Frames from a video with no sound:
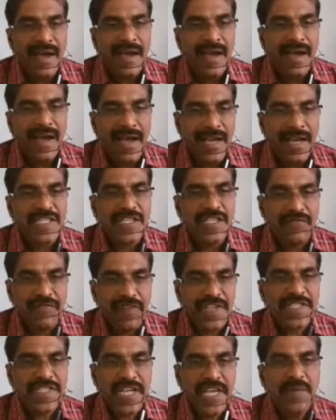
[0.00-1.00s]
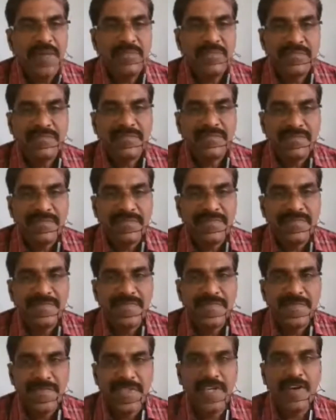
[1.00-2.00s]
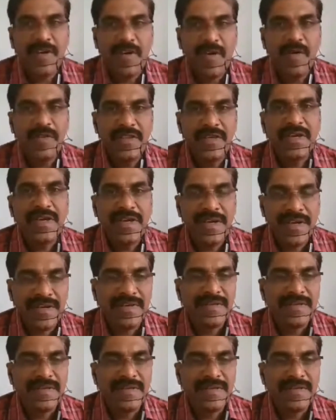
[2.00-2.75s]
It is the first time that all the